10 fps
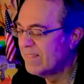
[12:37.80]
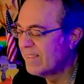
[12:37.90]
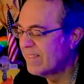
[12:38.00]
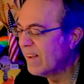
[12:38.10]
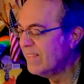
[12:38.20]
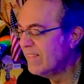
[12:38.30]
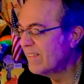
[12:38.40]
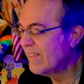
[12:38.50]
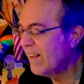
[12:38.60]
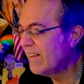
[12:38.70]
Stunned
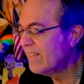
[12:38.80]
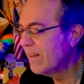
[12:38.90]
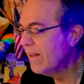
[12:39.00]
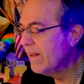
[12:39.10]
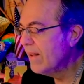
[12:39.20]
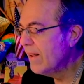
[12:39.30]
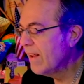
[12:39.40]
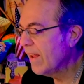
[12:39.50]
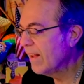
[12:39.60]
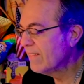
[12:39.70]
silence.
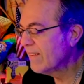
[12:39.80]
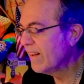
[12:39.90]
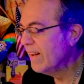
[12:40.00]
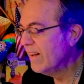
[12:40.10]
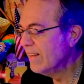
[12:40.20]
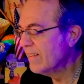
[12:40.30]
And they're saying